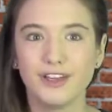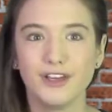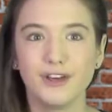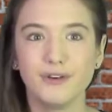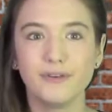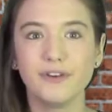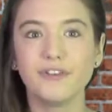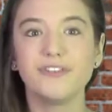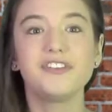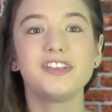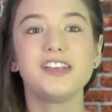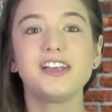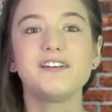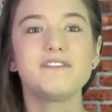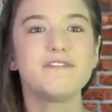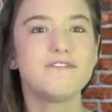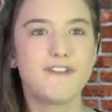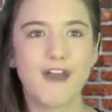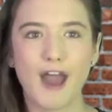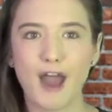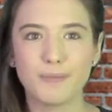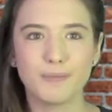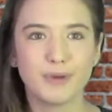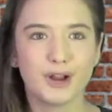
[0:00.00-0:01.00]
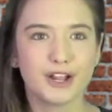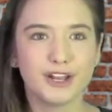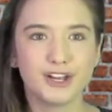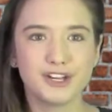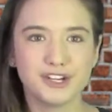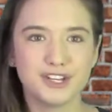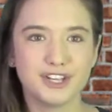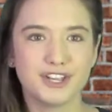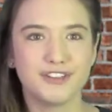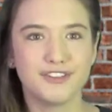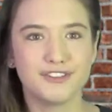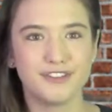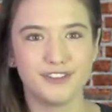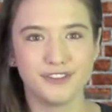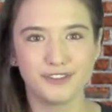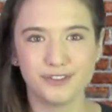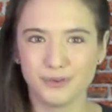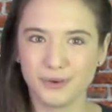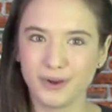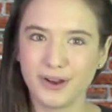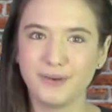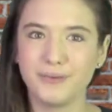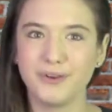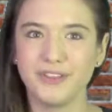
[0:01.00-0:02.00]
We've seen fabric cushions
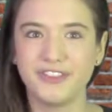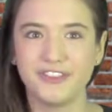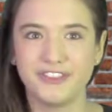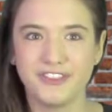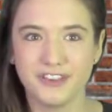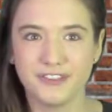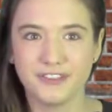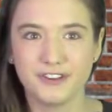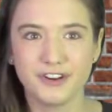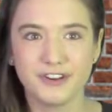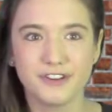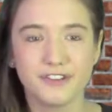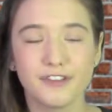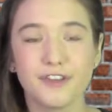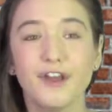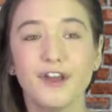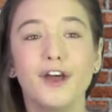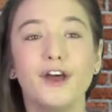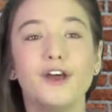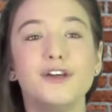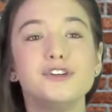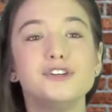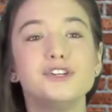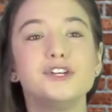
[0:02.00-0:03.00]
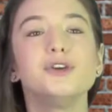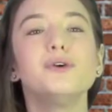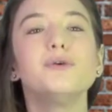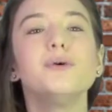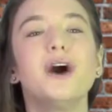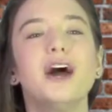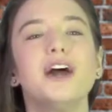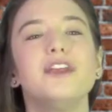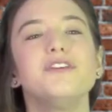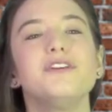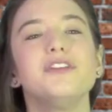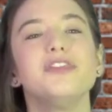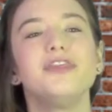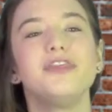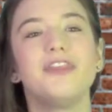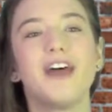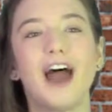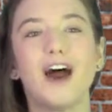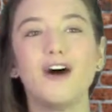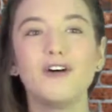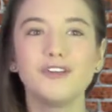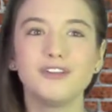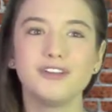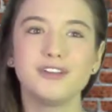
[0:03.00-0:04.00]
destroyed with scissors,
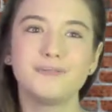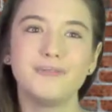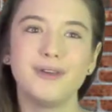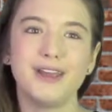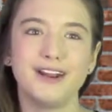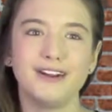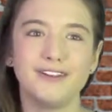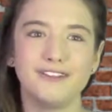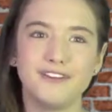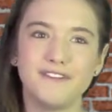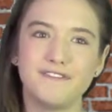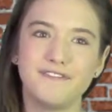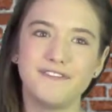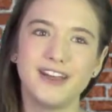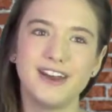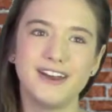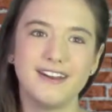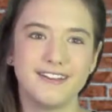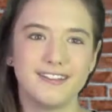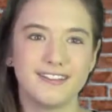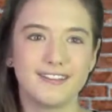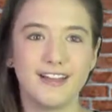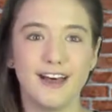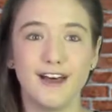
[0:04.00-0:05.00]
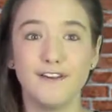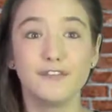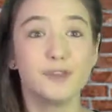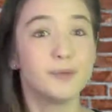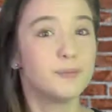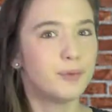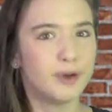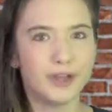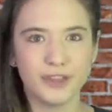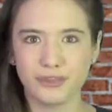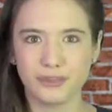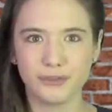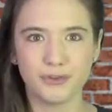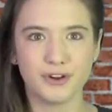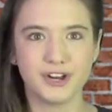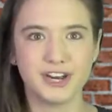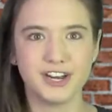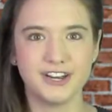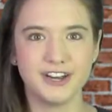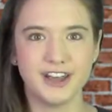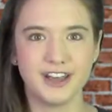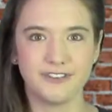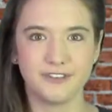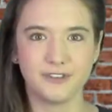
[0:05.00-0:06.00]
200,000 pairs of fitness gloves put through an
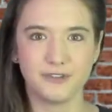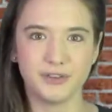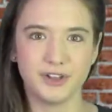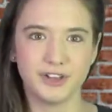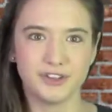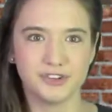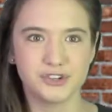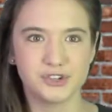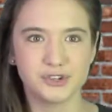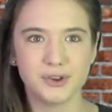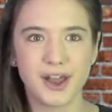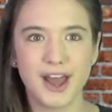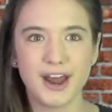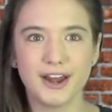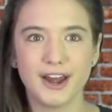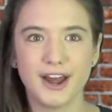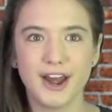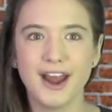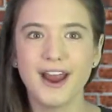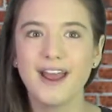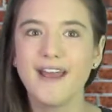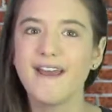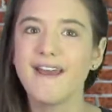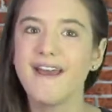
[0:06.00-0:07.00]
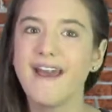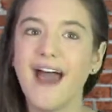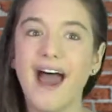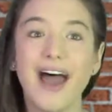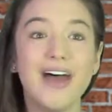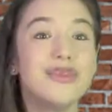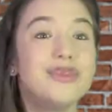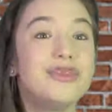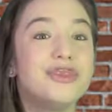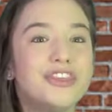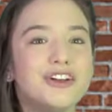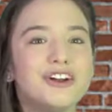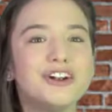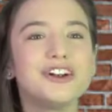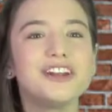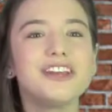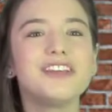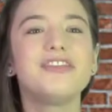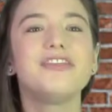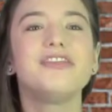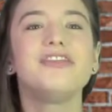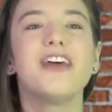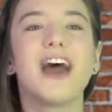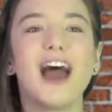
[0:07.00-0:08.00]
industrial shredder, and
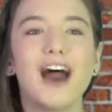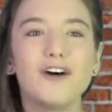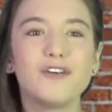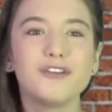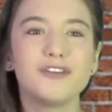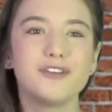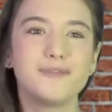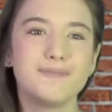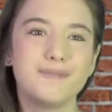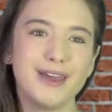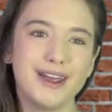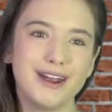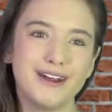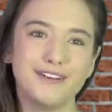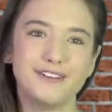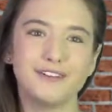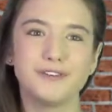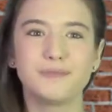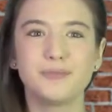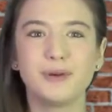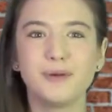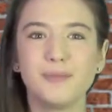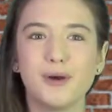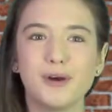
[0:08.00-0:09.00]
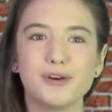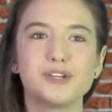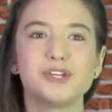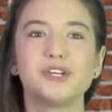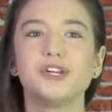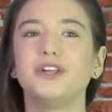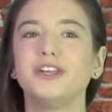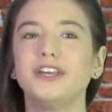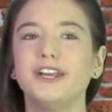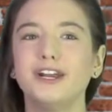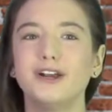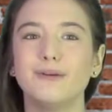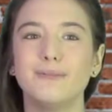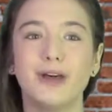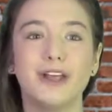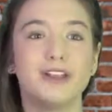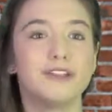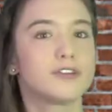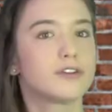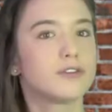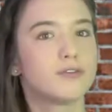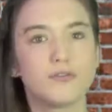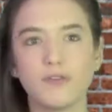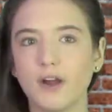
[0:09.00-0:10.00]
30,000 pairs of promotional
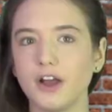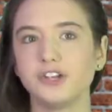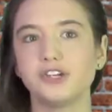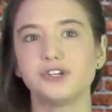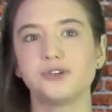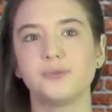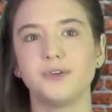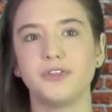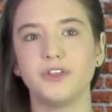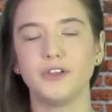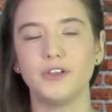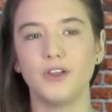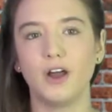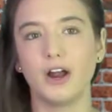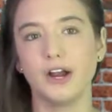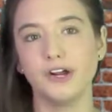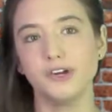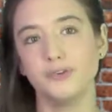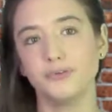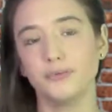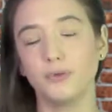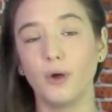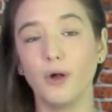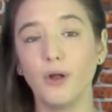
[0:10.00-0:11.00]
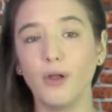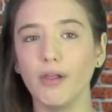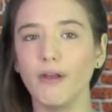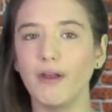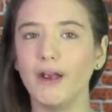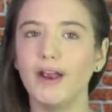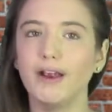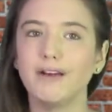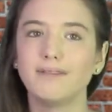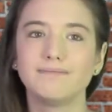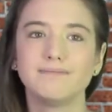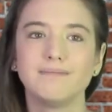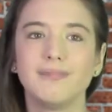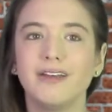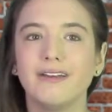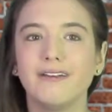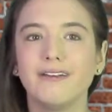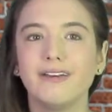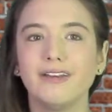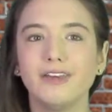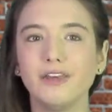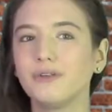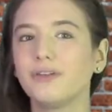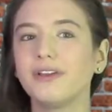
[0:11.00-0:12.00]
earbuds crushed with a large roller.
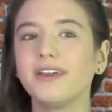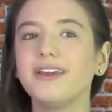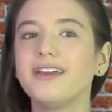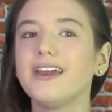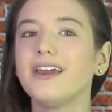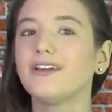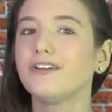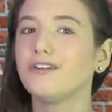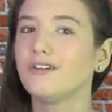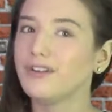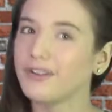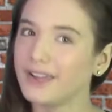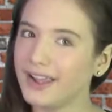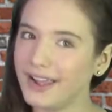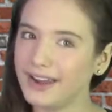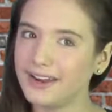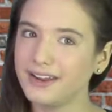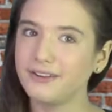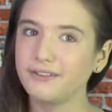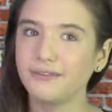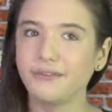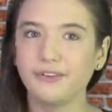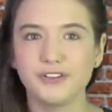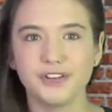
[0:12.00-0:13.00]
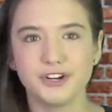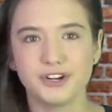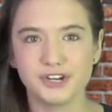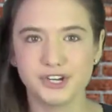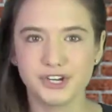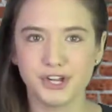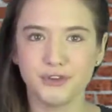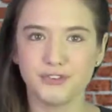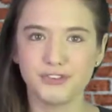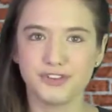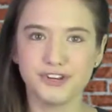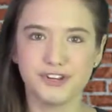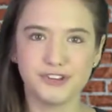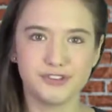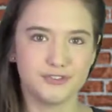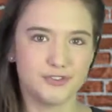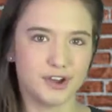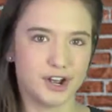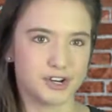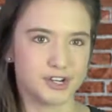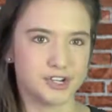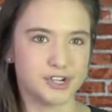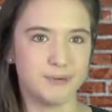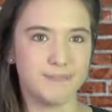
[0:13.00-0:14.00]
You can get creative with your chosen
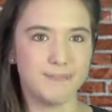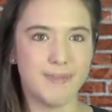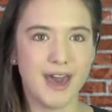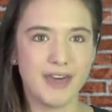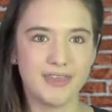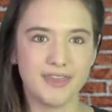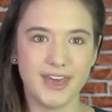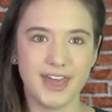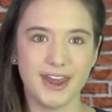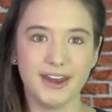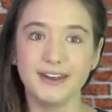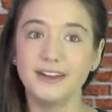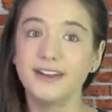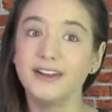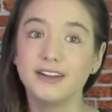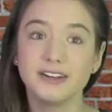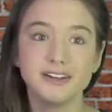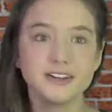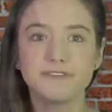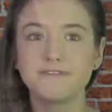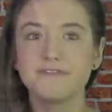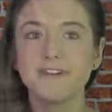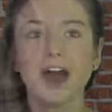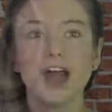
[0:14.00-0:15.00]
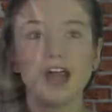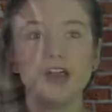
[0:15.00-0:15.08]
destruction method to find